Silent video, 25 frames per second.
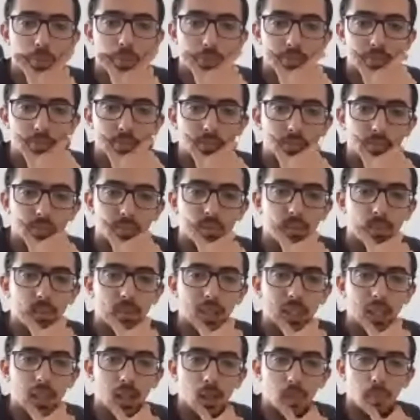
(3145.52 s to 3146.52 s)
you have
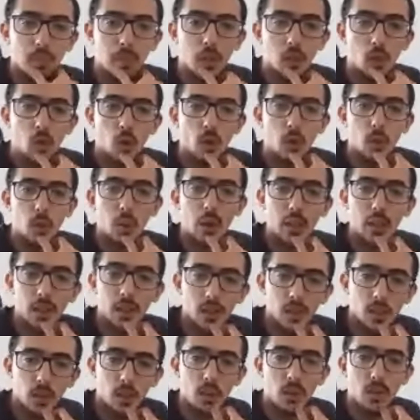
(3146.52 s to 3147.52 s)
some like
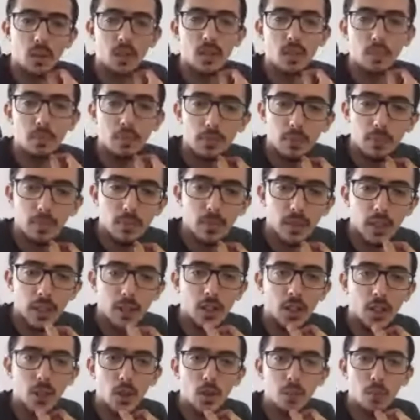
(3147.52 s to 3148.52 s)
Bitcoin wallet or
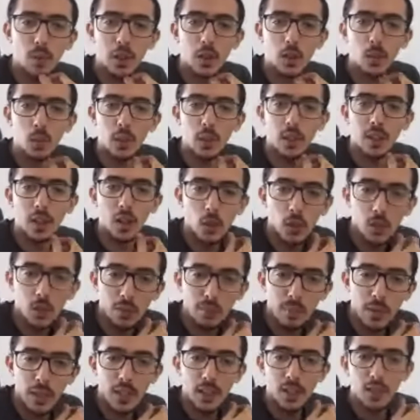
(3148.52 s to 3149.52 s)
Ethereum wallet
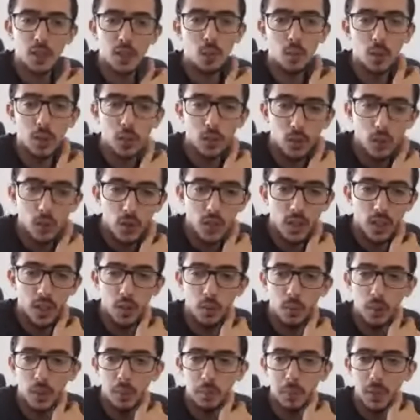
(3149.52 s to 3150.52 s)
with a lot of money and you
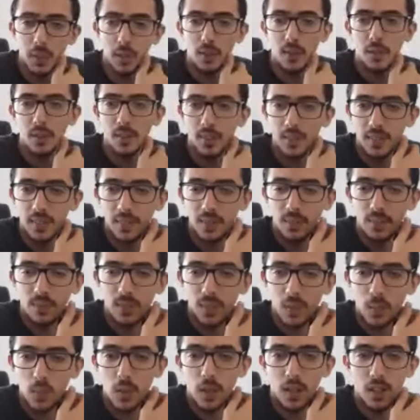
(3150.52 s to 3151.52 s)
want to share it with me,
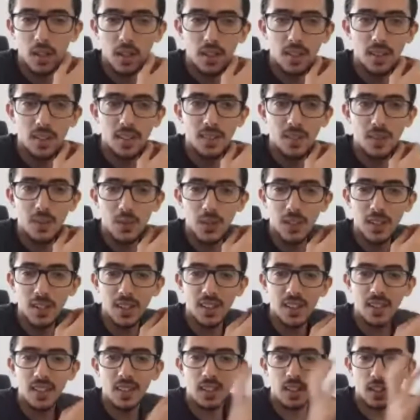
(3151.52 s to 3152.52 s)
we
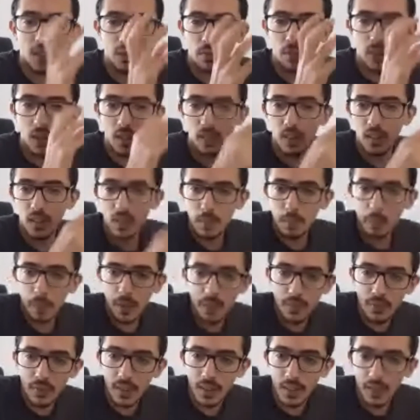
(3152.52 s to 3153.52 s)
can
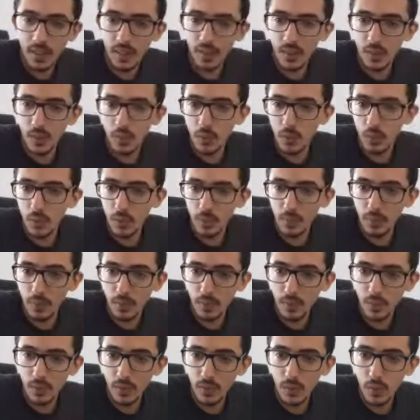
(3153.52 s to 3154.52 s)
divide this private key
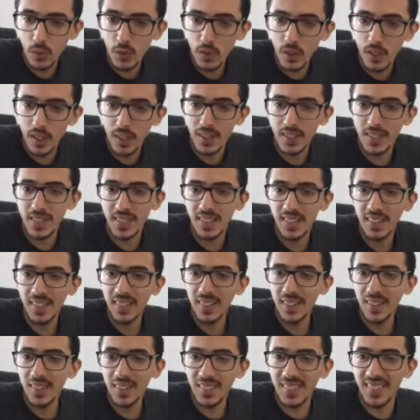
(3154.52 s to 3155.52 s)
to
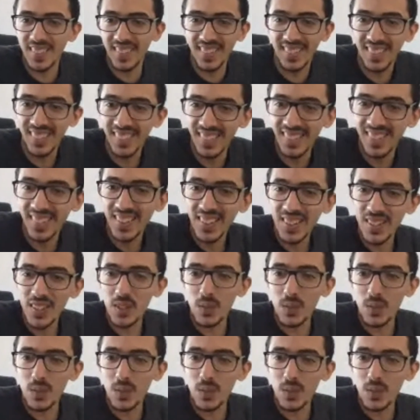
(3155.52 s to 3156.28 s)
shares, and